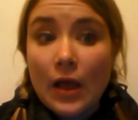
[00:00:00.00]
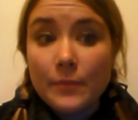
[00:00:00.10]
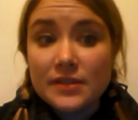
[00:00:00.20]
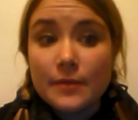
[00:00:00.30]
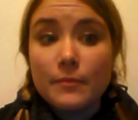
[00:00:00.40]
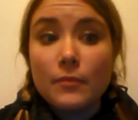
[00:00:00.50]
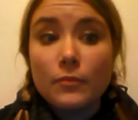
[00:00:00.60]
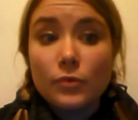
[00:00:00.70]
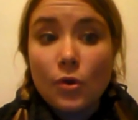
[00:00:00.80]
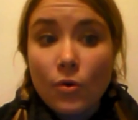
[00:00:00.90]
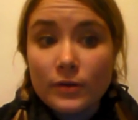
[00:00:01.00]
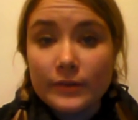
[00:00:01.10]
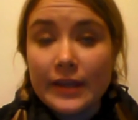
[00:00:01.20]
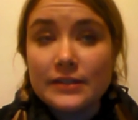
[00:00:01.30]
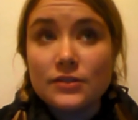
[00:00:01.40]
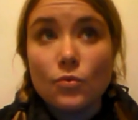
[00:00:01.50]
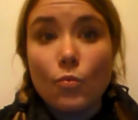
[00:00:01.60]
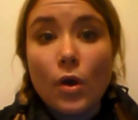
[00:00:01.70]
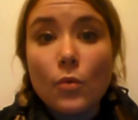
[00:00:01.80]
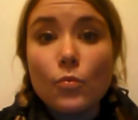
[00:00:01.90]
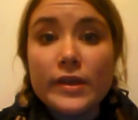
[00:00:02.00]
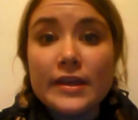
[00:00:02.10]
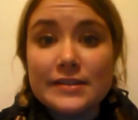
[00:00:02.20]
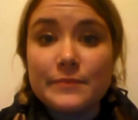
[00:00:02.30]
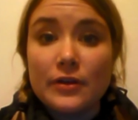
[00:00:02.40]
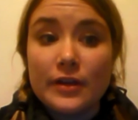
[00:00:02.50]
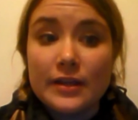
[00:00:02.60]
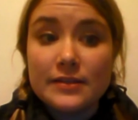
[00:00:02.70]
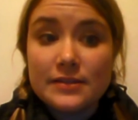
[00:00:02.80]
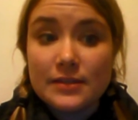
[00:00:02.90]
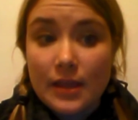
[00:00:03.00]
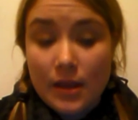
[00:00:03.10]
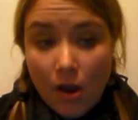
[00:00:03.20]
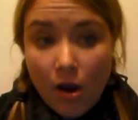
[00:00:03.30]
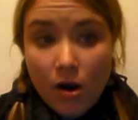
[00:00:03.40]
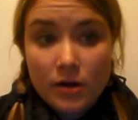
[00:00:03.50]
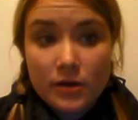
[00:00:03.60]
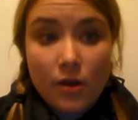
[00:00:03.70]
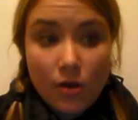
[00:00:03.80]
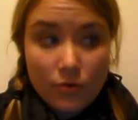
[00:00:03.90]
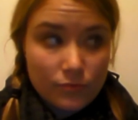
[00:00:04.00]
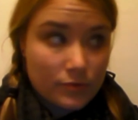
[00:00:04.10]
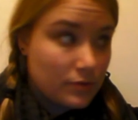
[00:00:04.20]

helps them correlate to what we experience in our own